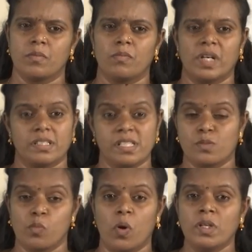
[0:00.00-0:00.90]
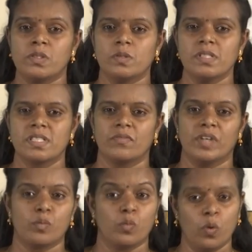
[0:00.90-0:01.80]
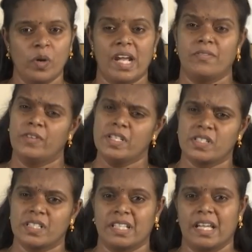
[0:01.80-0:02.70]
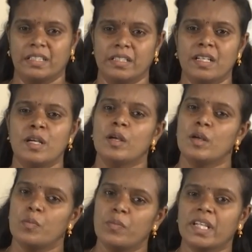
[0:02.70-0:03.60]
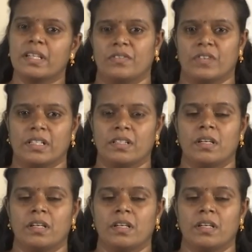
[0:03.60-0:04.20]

but these small tools were more efficient than the bigger one.